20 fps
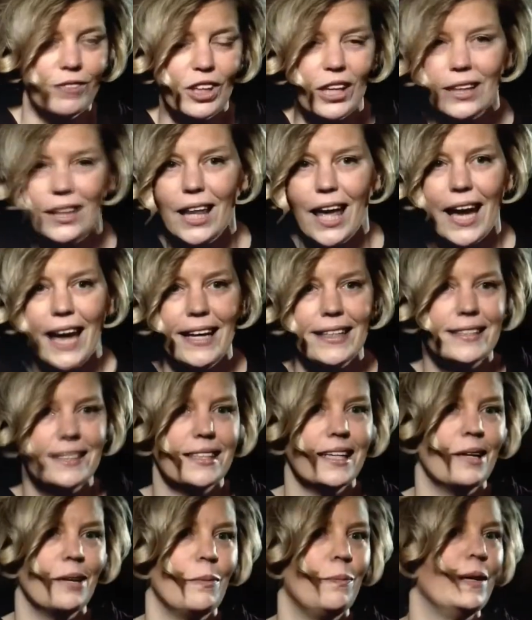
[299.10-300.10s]
floodlights
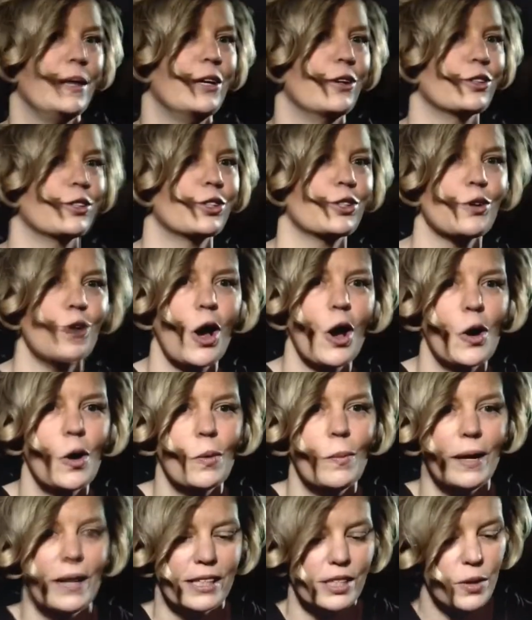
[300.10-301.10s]
and a bigger
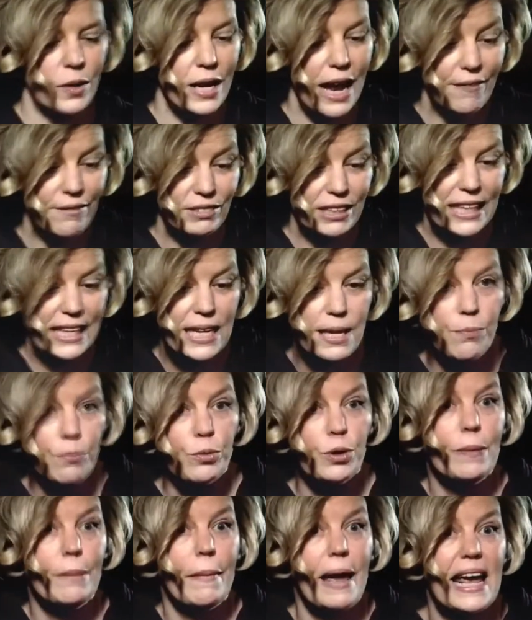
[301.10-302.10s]
strobe, and so I'd have to keep
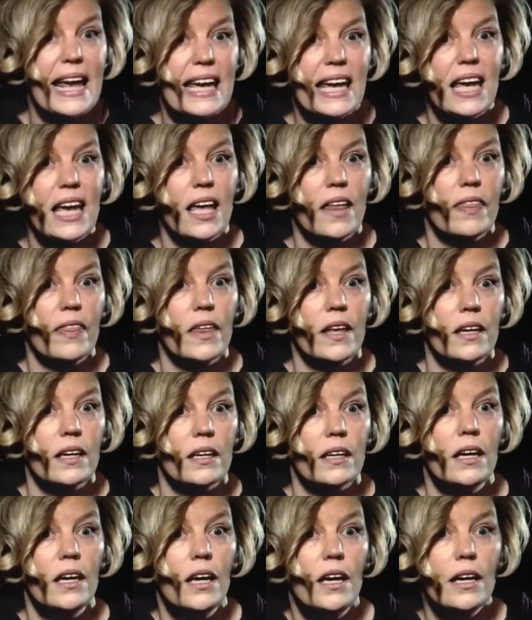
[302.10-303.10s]
remaking
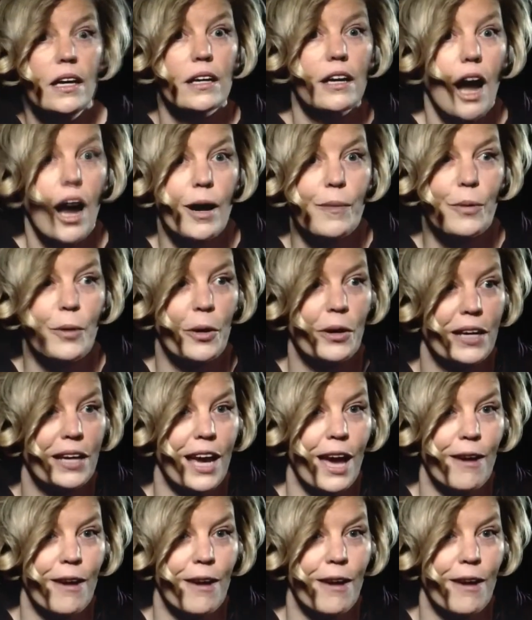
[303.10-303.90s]
the cardboard and